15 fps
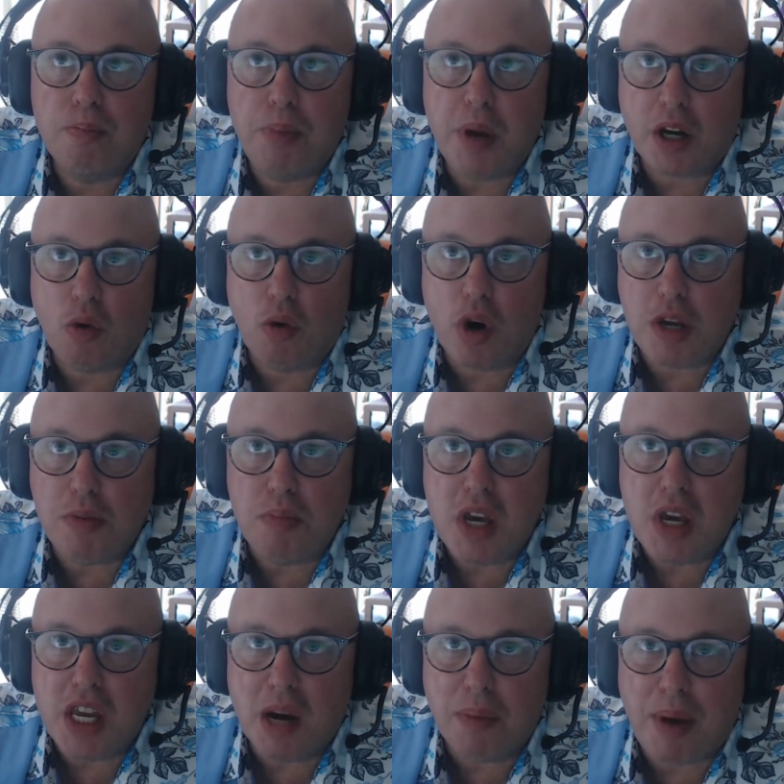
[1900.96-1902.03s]
Bitcoin
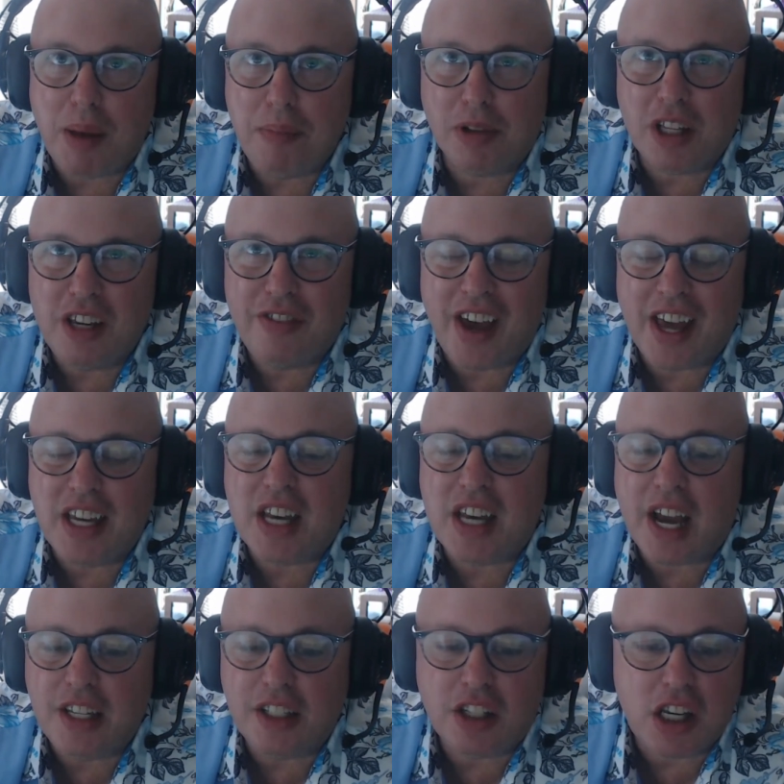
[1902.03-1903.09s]
meetup, I believe, had
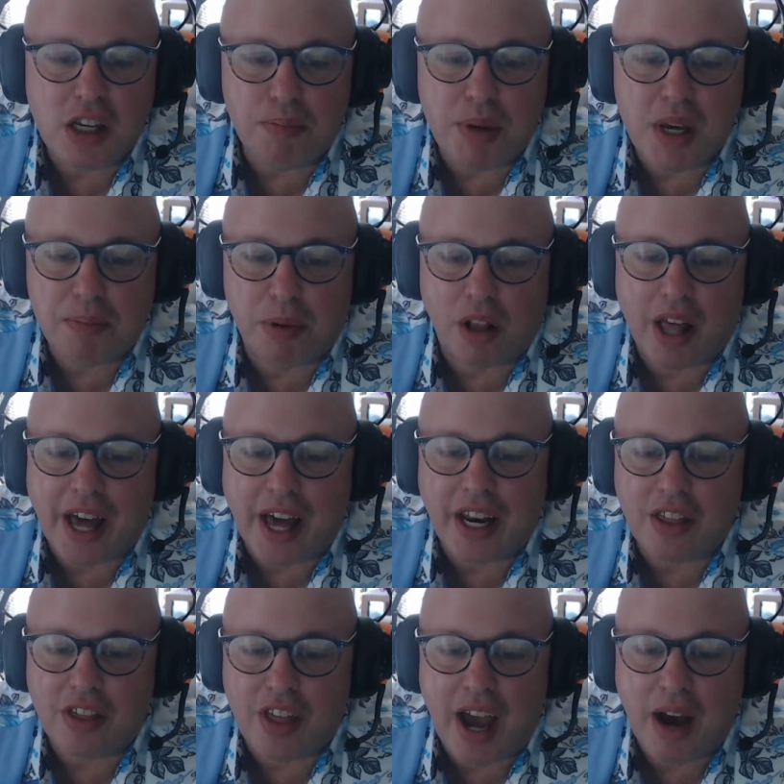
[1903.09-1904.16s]
19 people at
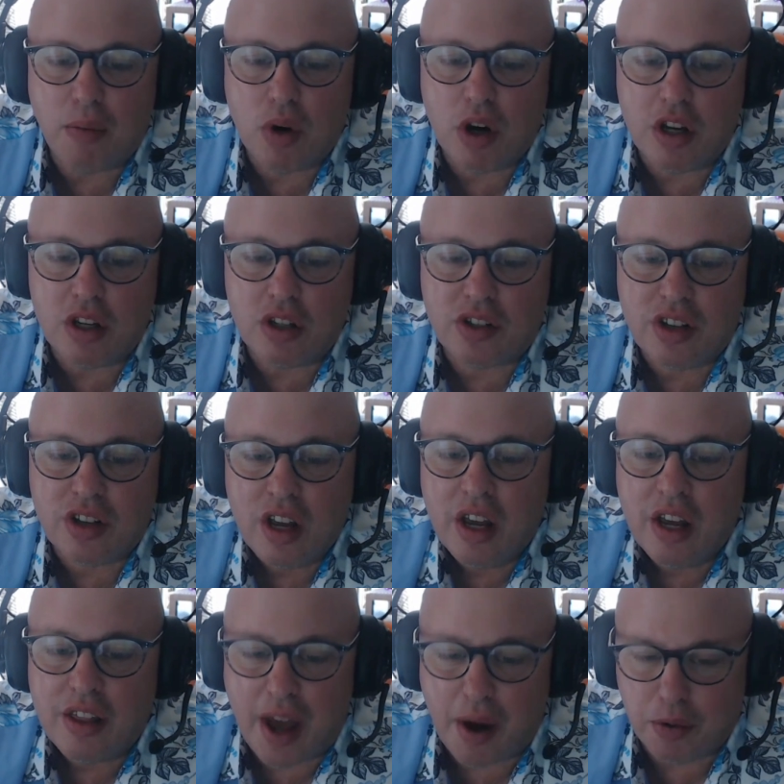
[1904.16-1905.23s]
it. That was
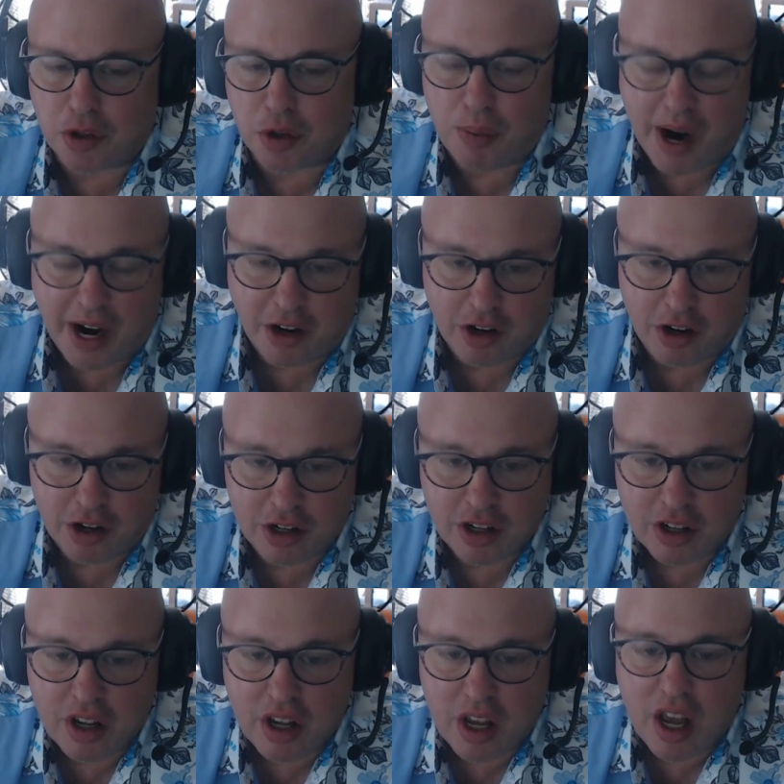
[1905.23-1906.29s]
a record.
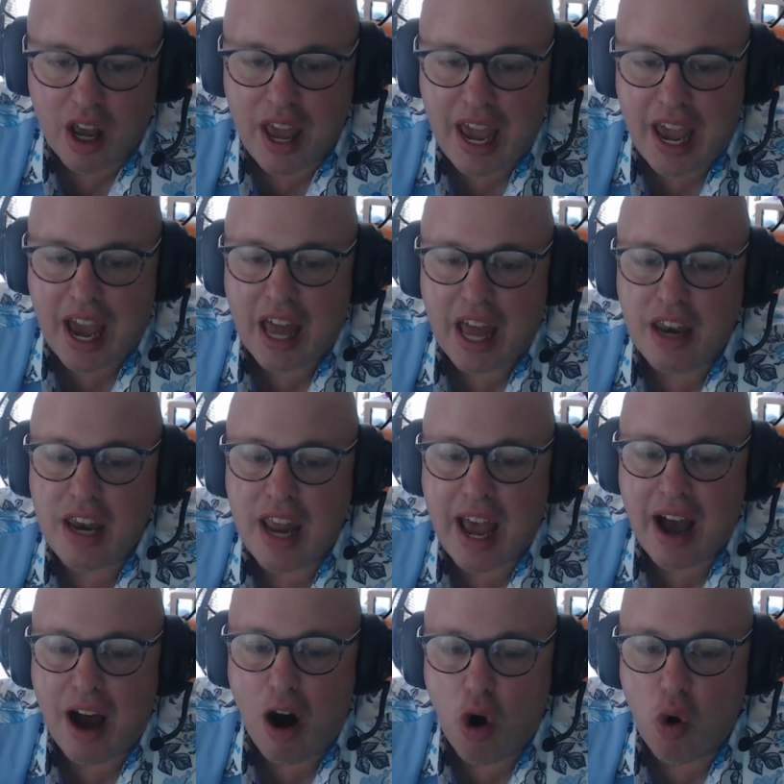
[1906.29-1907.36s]
And
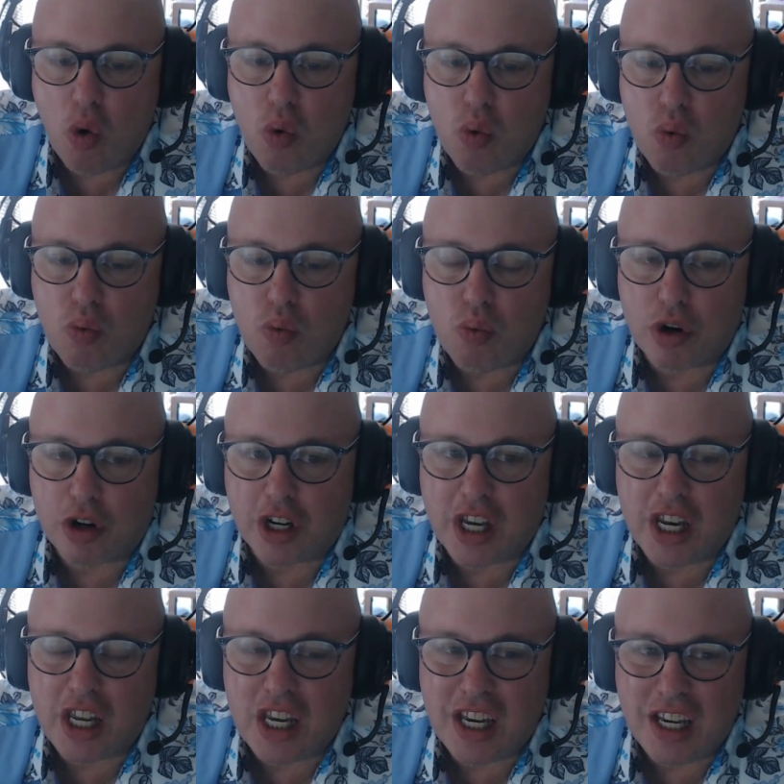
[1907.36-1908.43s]
now
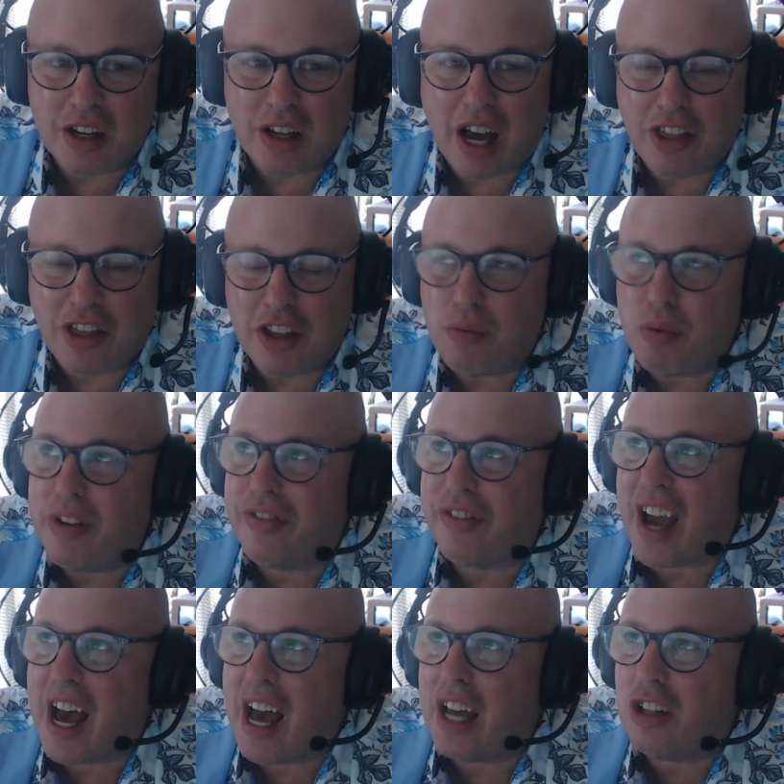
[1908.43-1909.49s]
I think we've
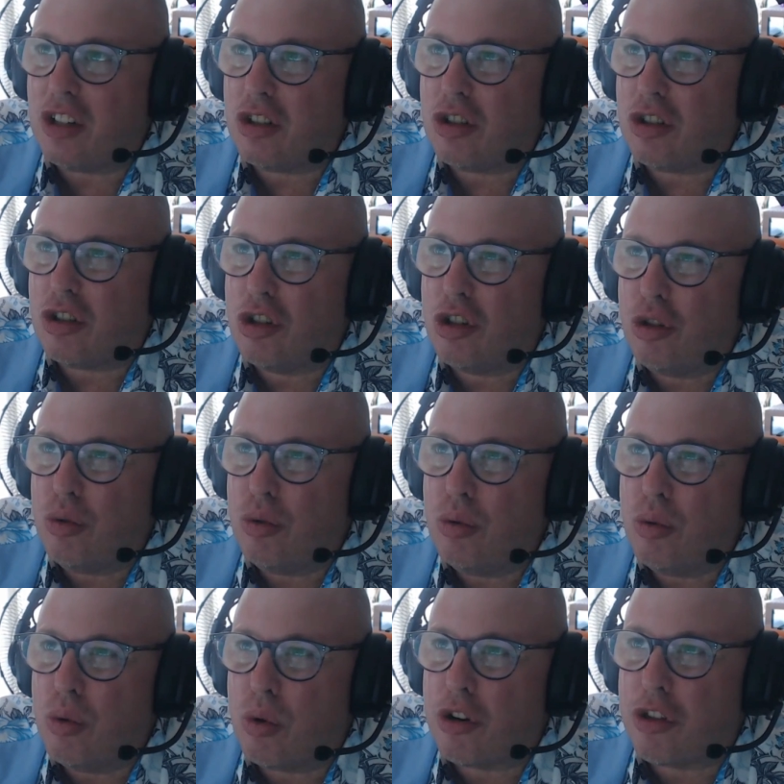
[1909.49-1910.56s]
got 2
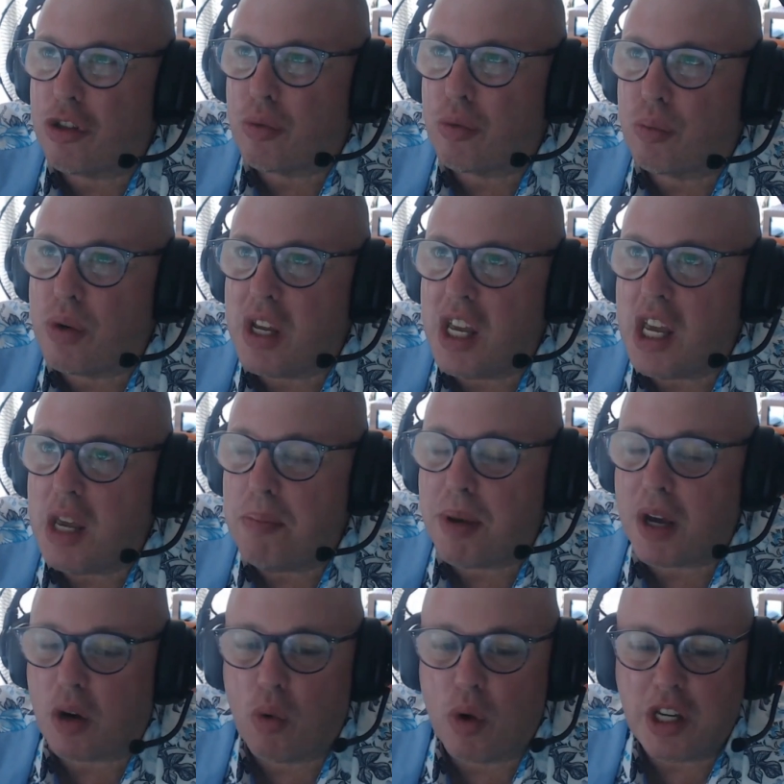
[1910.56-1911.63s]
or 3
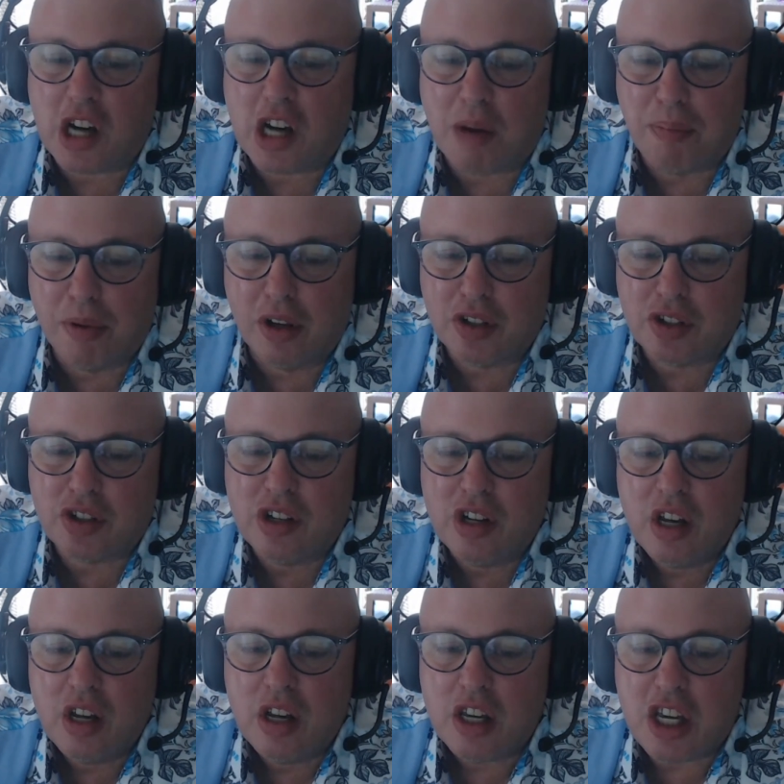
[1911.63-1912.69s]
Bitcoin couples
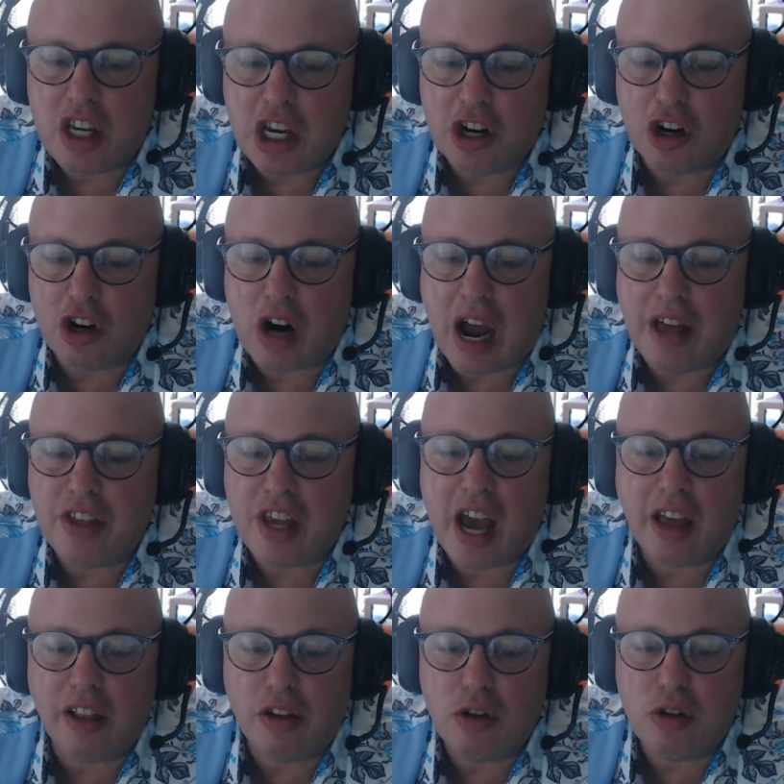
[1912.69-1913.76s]
here on the
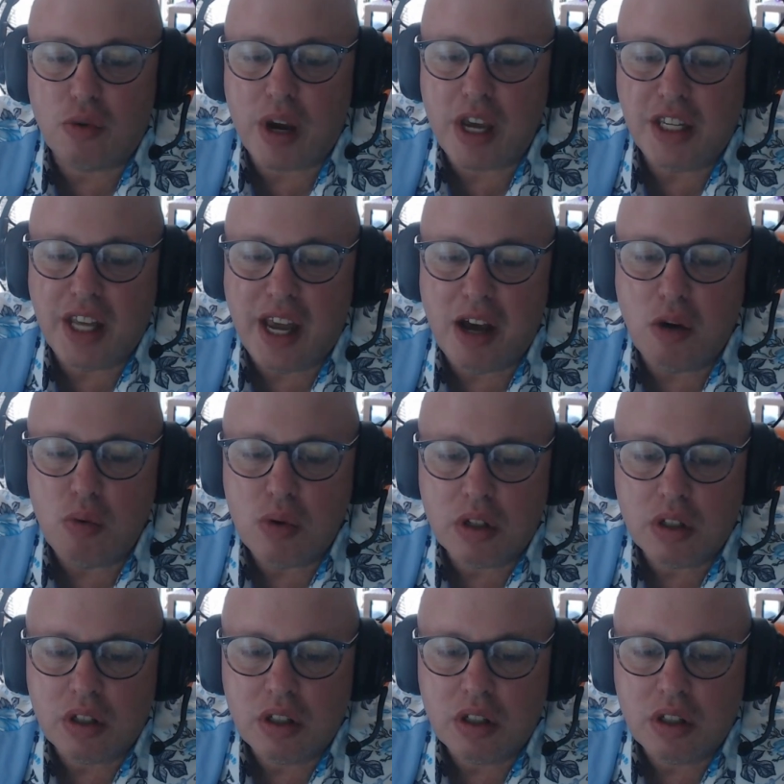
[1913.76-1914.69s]
island right now.